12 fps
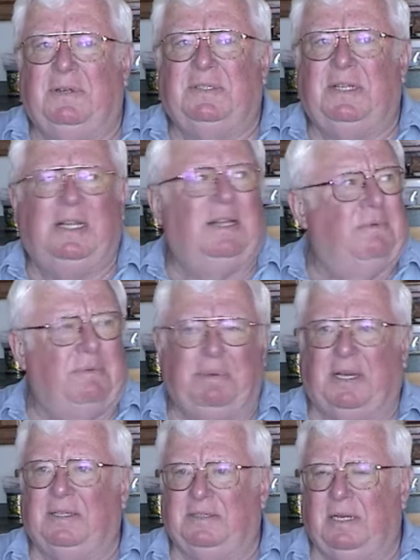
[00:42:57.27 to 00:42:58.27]
that first day, they
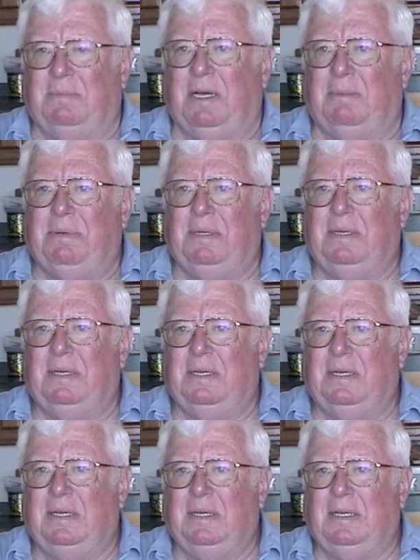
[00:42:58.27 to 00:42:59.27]
were picking some up.
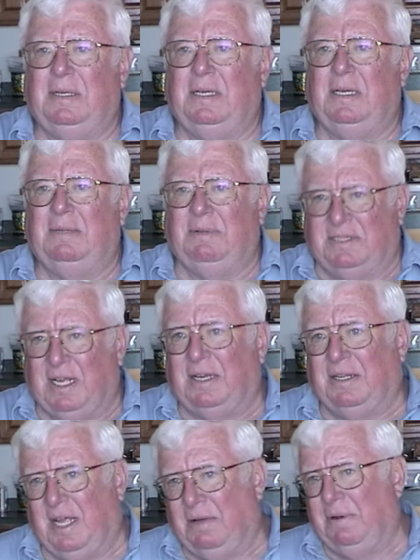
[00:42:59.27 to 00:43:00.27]
Did and you? The
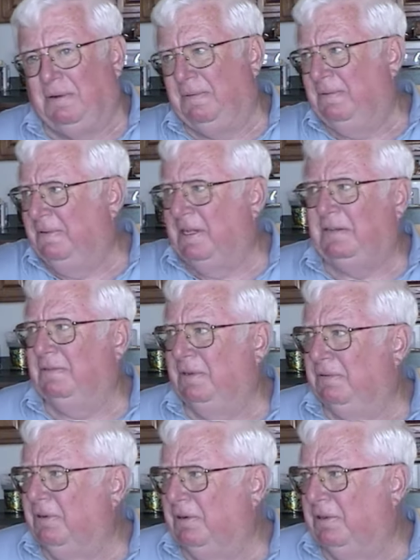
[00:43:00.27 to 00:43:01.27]
act- second day, when
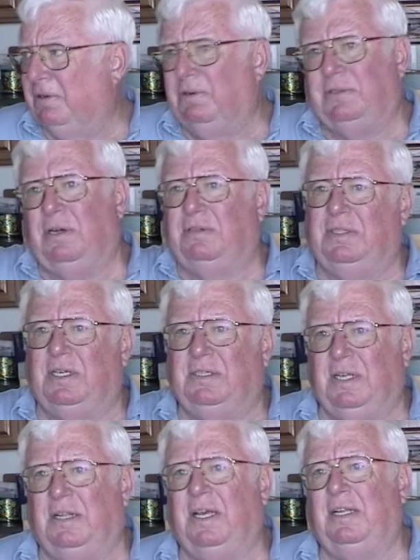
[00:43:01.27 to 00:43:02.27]
we went over to the Coast Guard
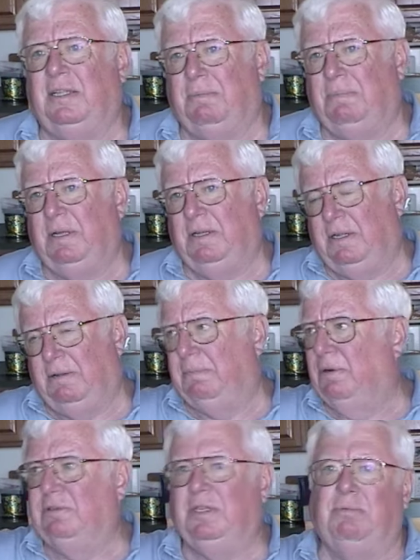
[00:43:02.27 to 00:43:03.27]
station, yeah, they had the they had the
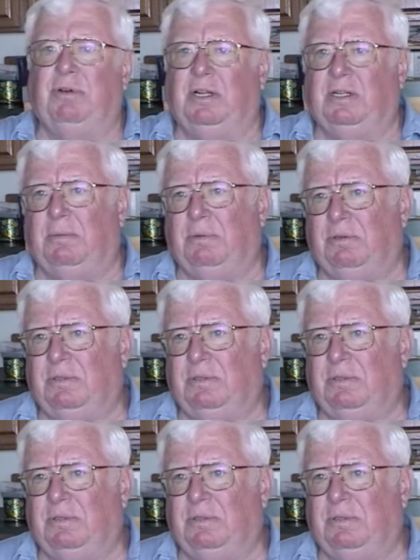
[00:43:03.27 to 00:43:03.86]
boats. They brought in